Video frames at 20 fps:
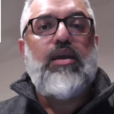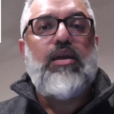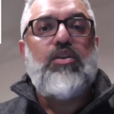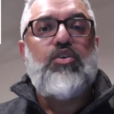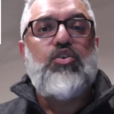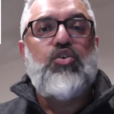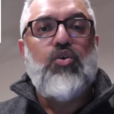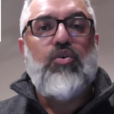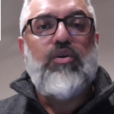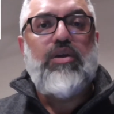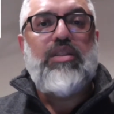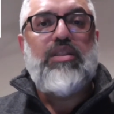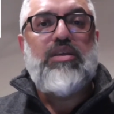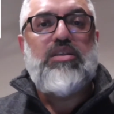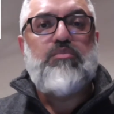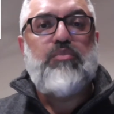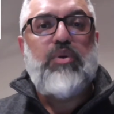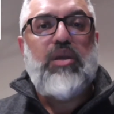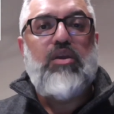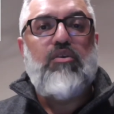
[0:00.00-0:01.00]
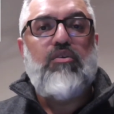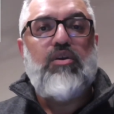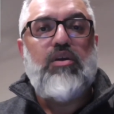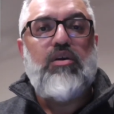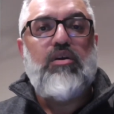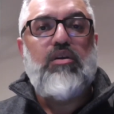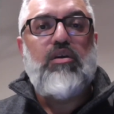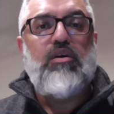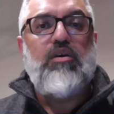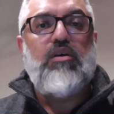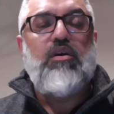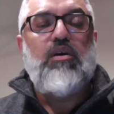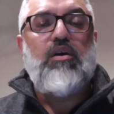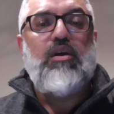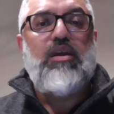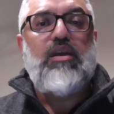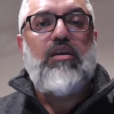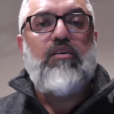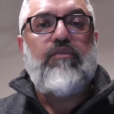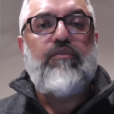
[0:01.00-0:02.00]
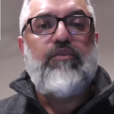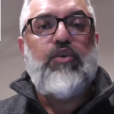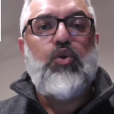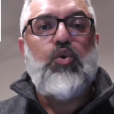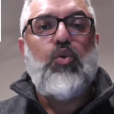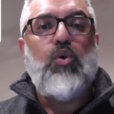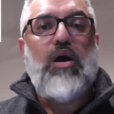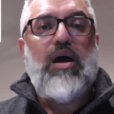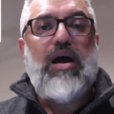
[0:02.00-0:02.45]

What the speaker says: During this period, if you